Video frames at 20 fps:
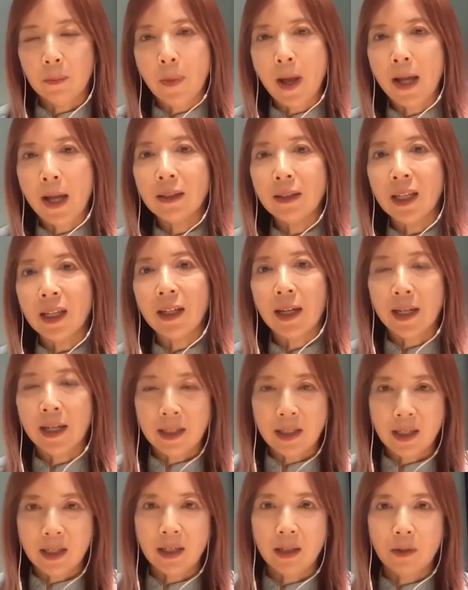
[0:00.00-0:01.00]
bonding I
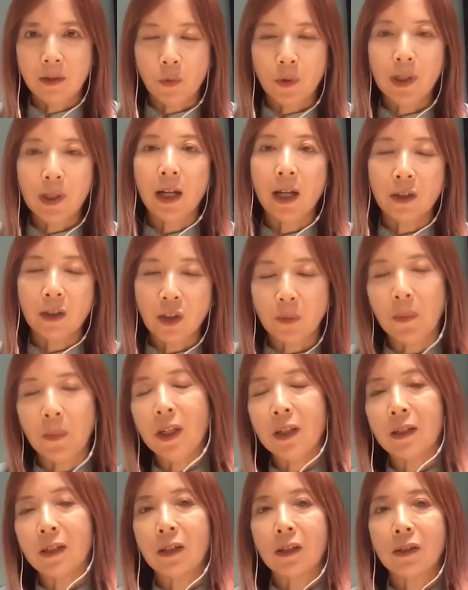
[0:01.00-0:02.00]
did with other
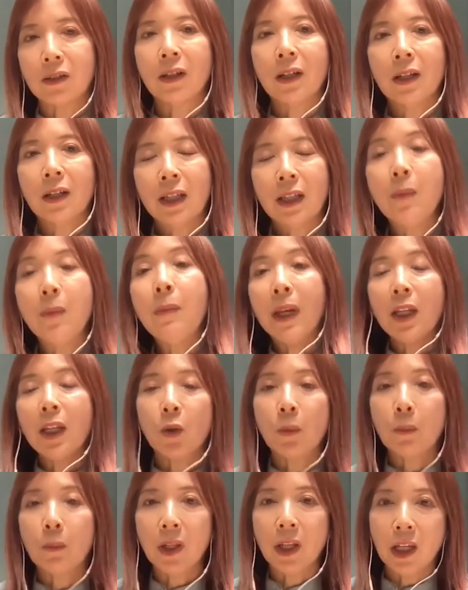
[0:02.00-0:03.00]
speakers lead me
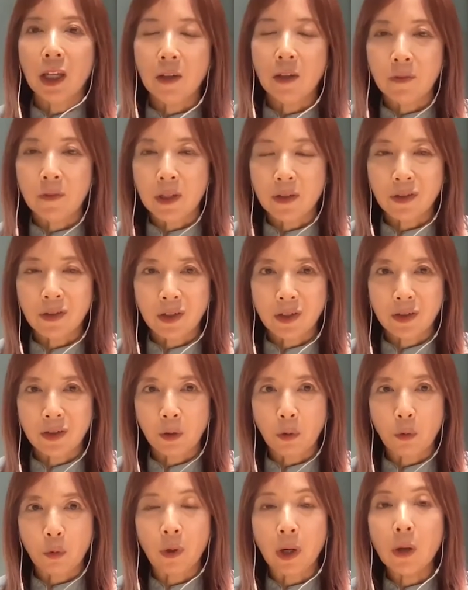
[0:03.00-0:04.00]
to believe this is
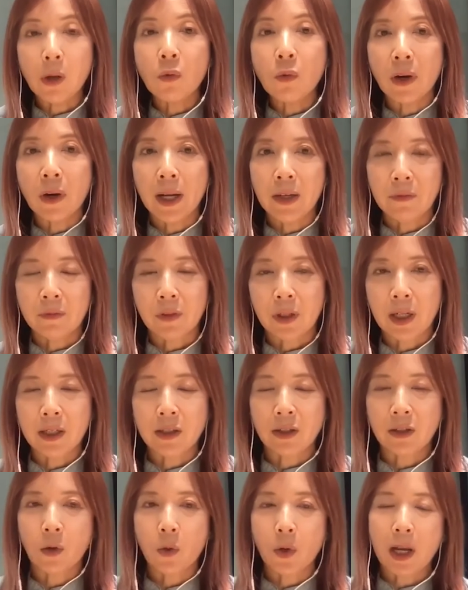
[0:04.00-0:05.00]
a great way for
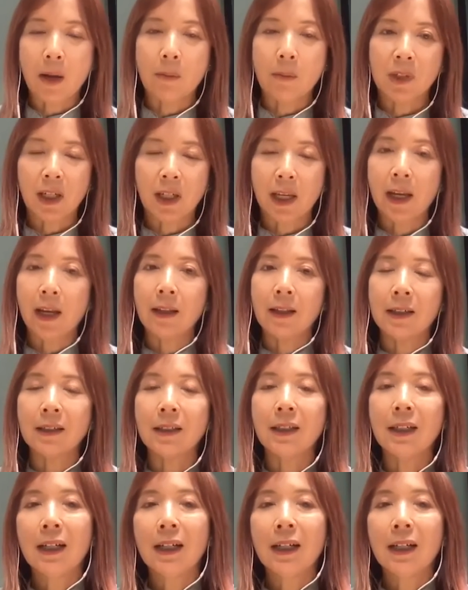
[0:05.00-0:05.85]
us all come together,